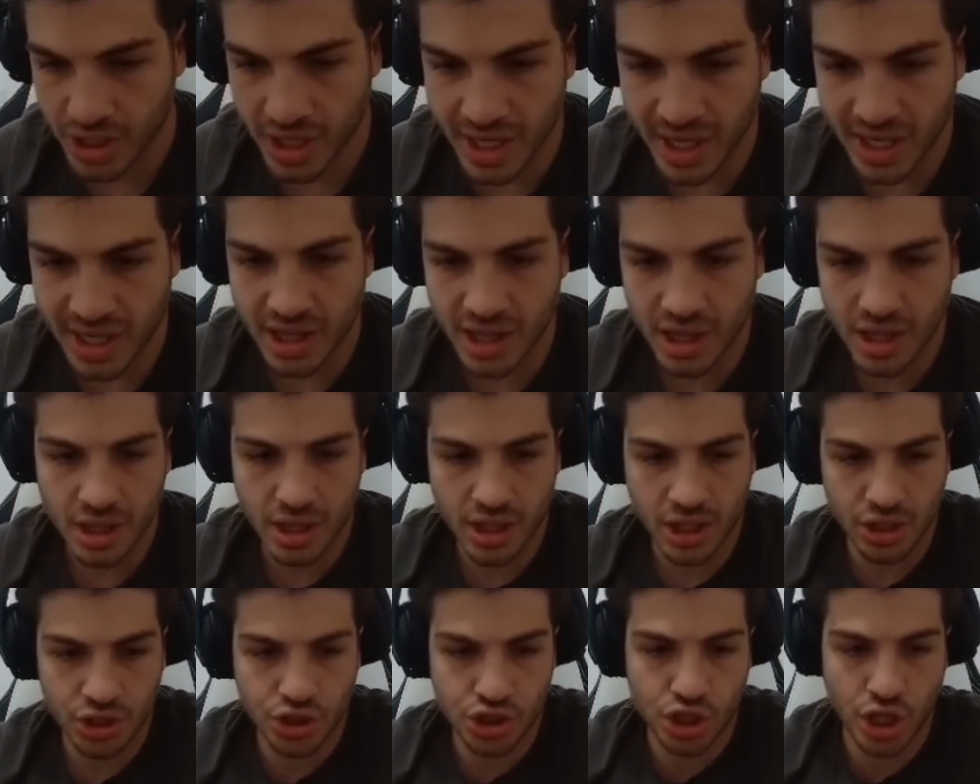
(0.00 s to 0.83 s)
in
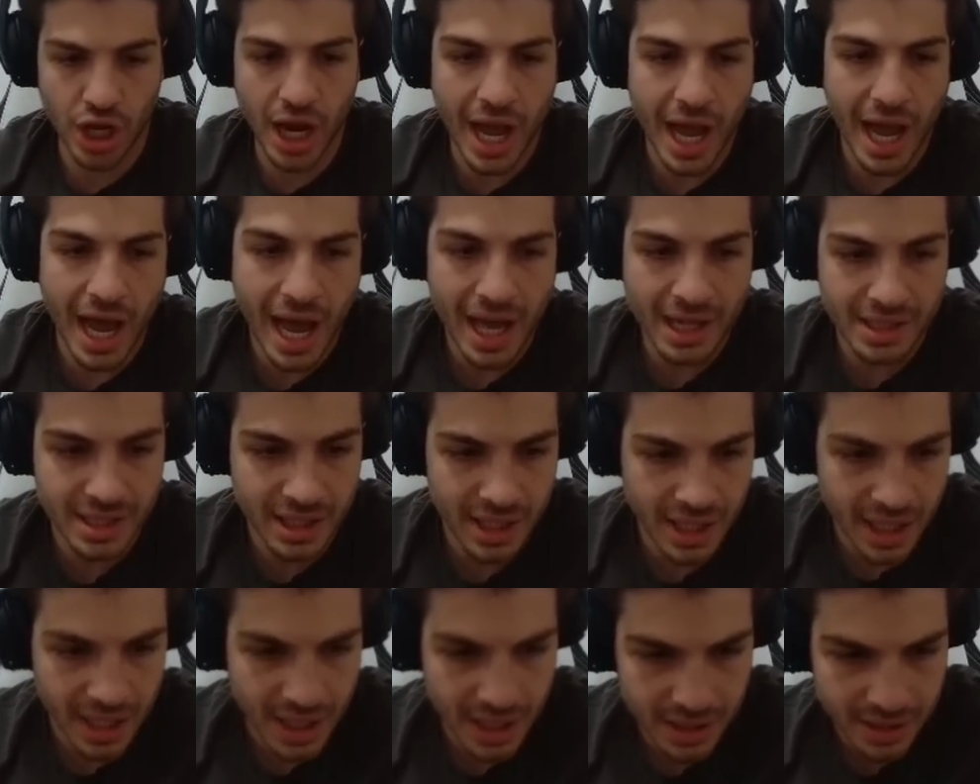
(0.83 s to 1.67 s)
the chat,
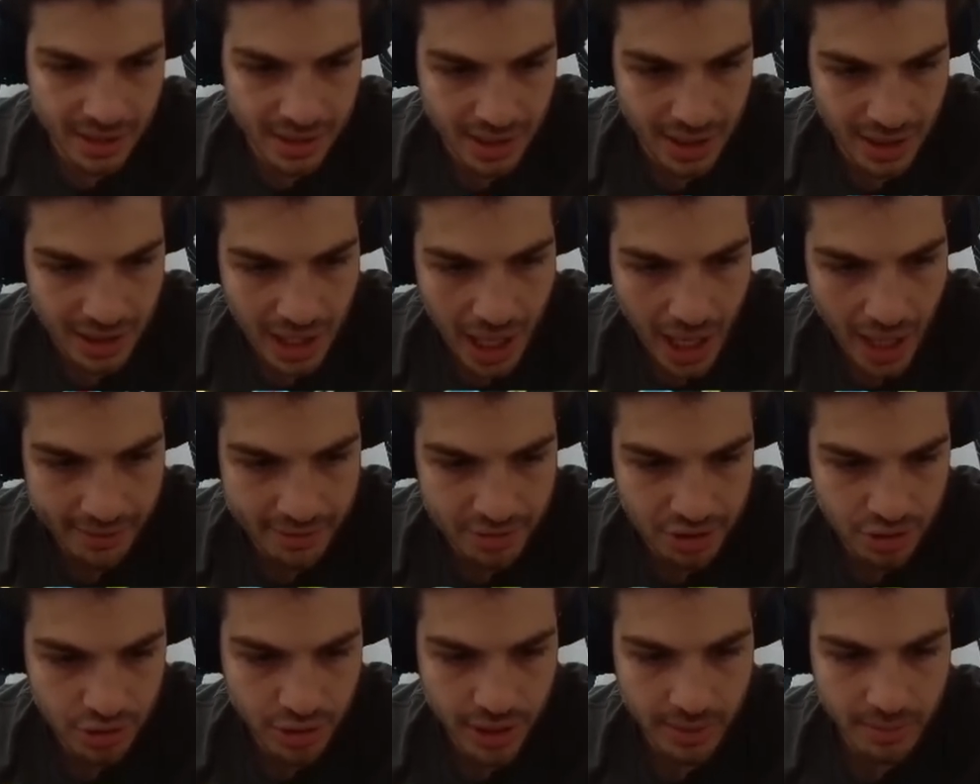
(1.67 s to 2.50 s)
in the live
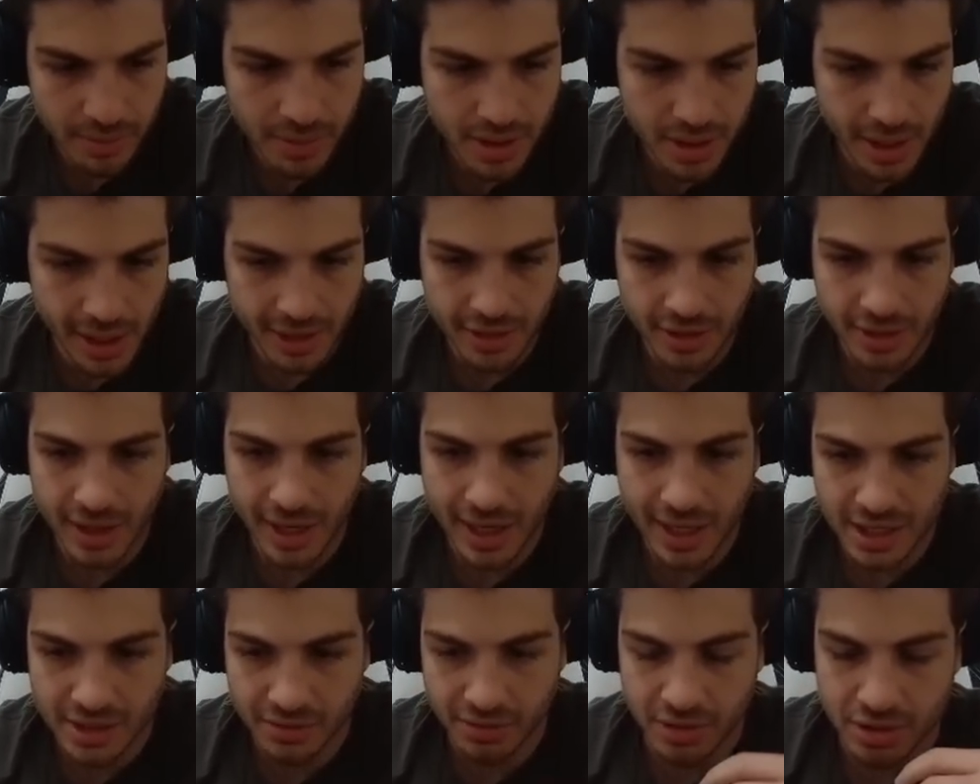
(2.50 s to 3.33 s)
stream. Thank you
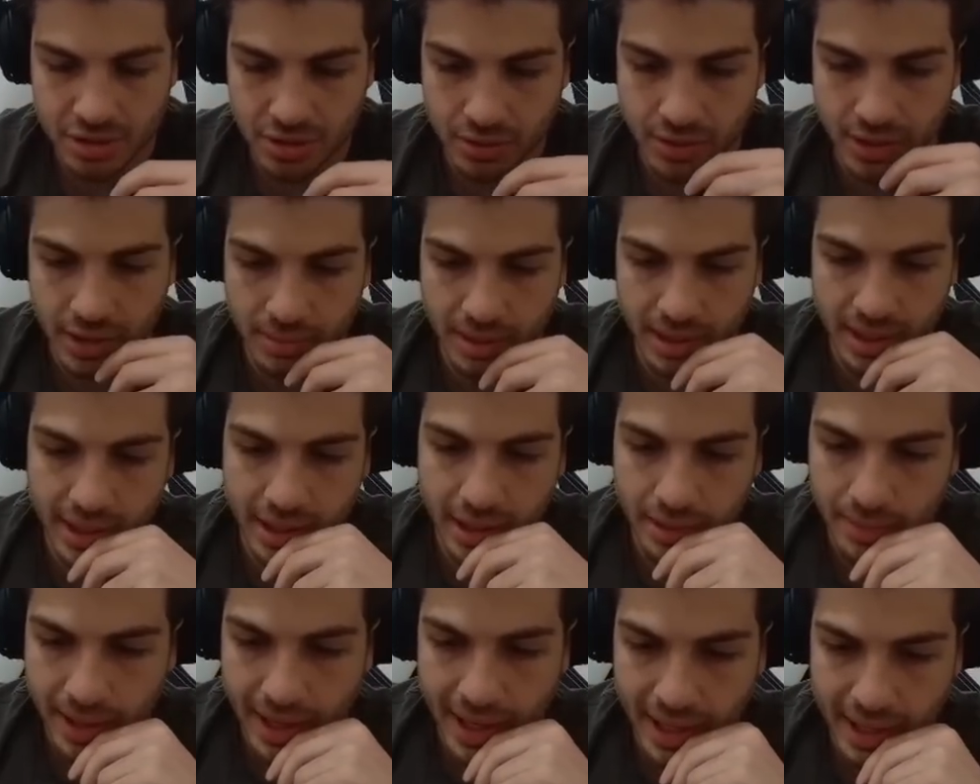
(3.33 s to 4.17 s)
guys for joining me
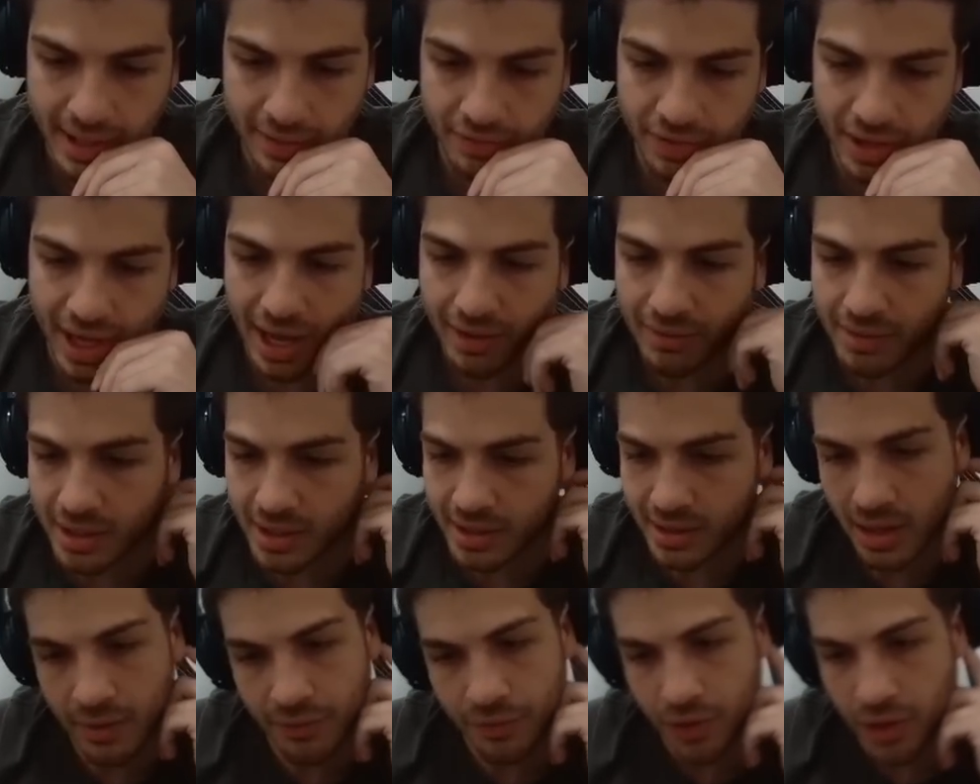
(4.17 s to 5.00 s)
here, man. If you haven't
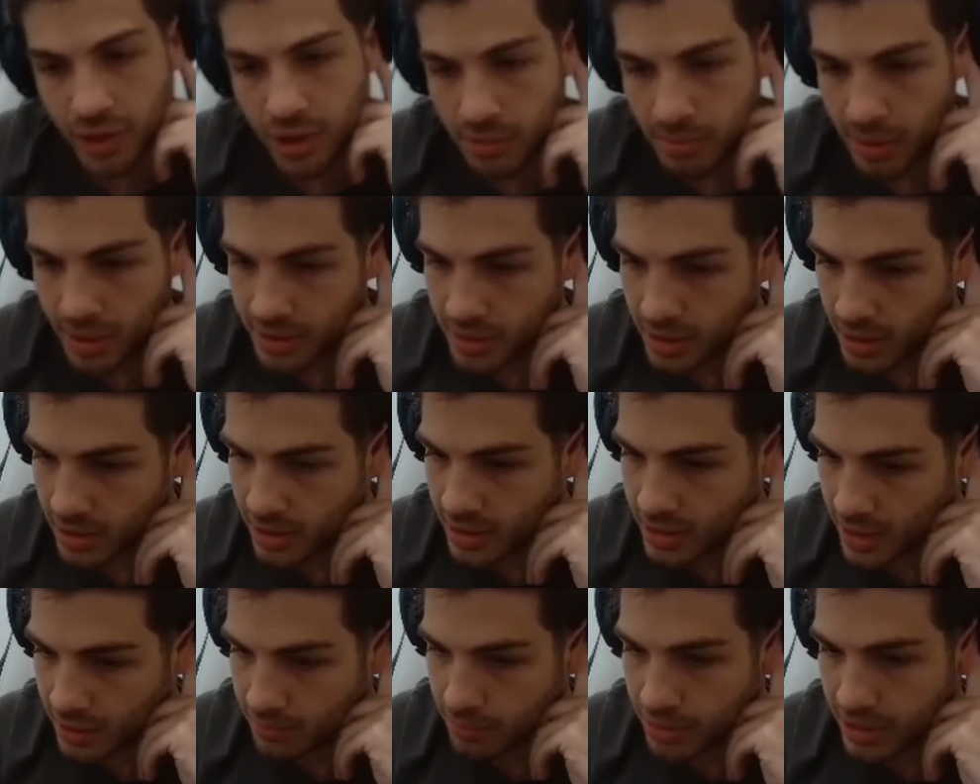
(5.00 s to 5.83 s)
hit that follow button on
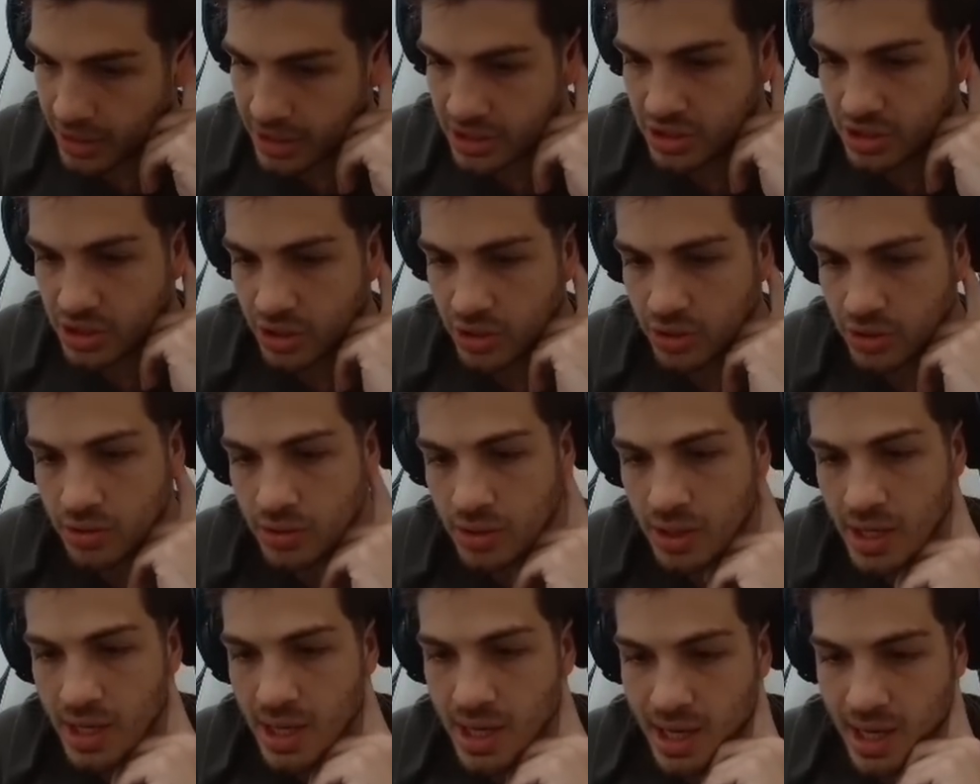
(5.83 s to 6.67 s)
Kick, please
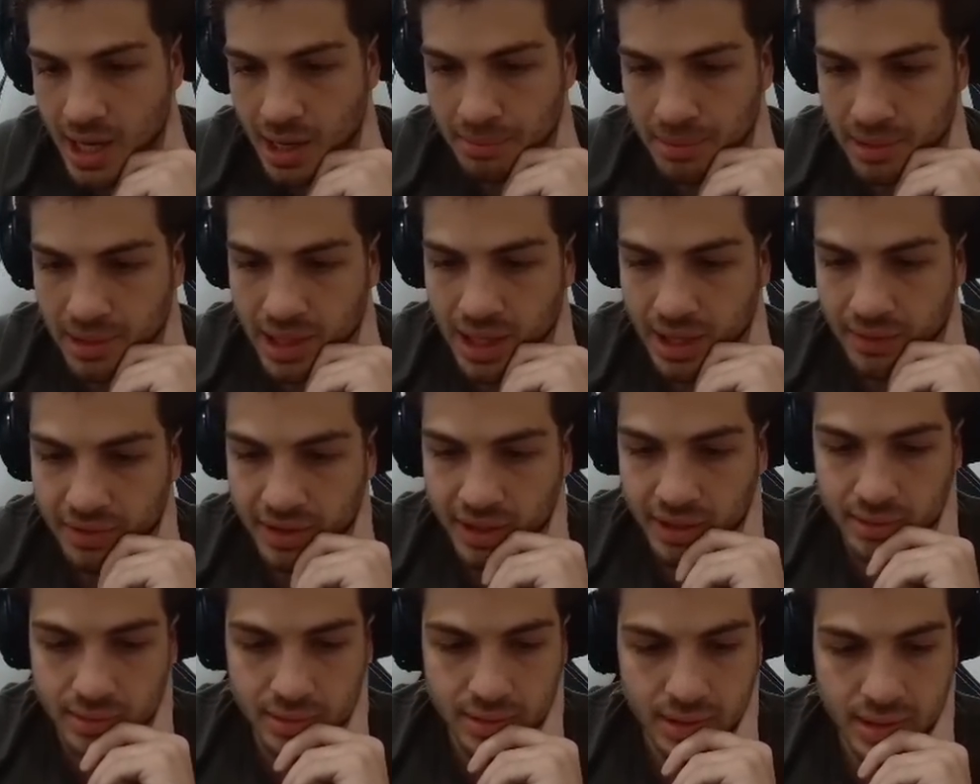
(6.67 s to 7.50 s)
do. I'm loving
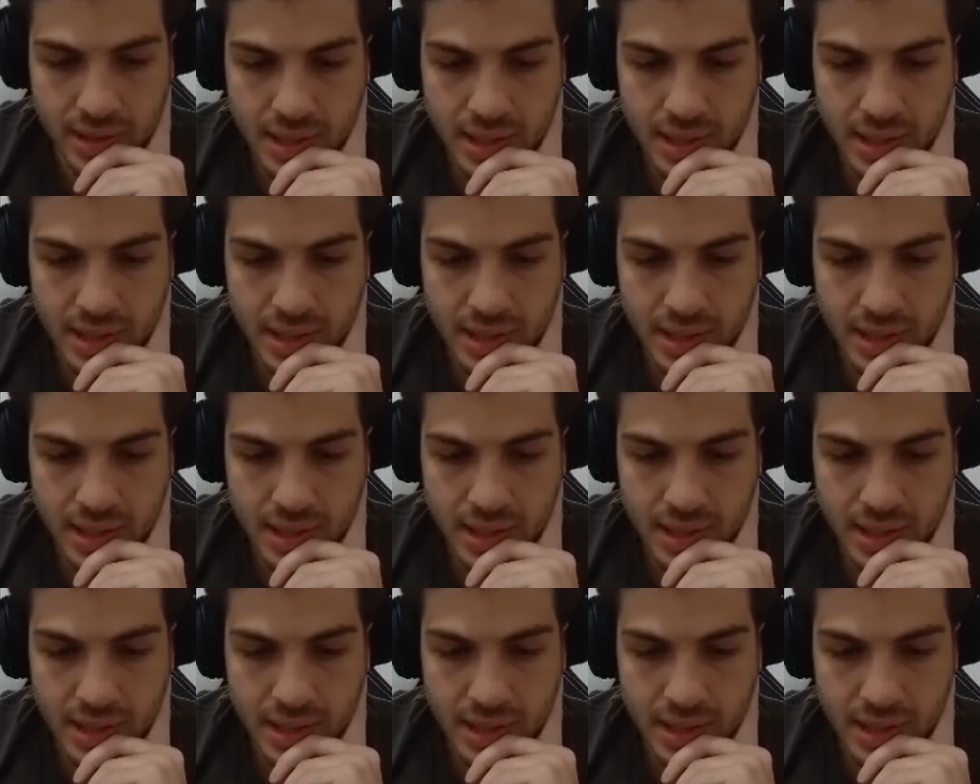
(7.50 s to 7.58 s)
it.